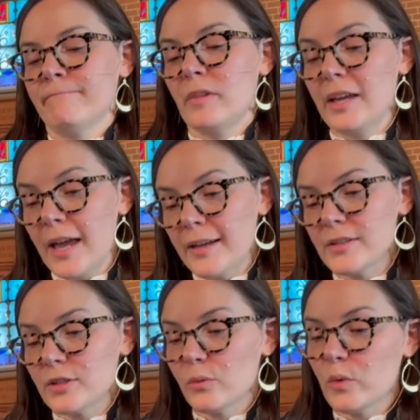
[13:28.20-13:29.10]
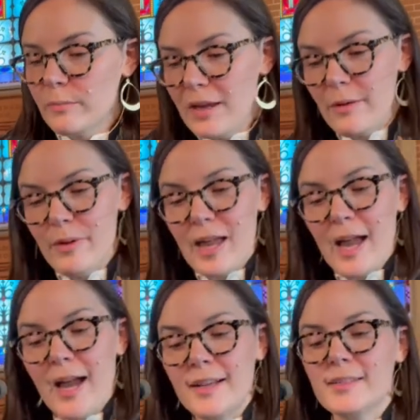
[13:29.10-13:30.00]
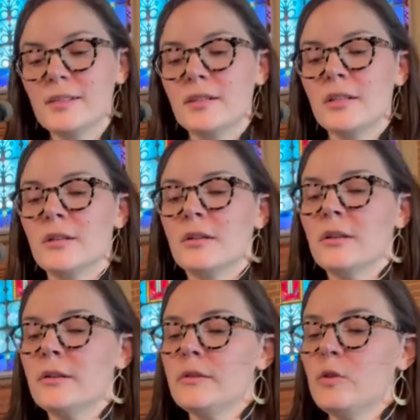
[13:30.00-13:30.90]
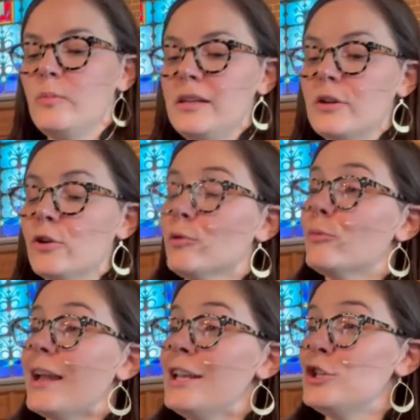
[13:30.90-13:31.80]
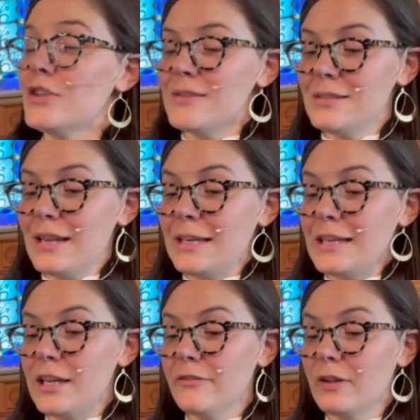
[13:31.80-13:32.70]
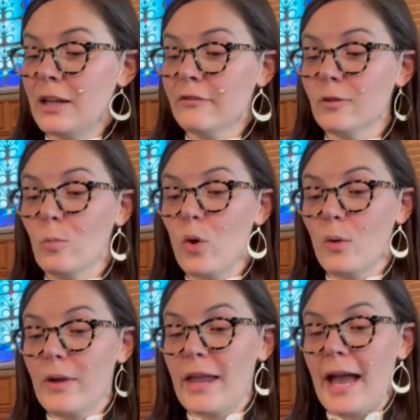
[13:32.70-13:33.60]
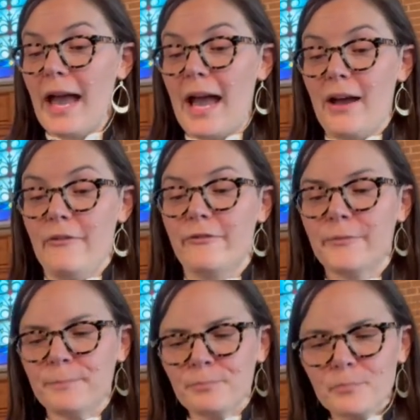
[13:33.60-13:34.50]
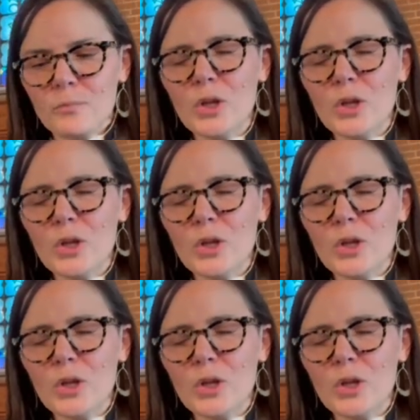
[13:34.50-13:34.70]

Like Esther, we may be asked to be courageous in giving from what we have.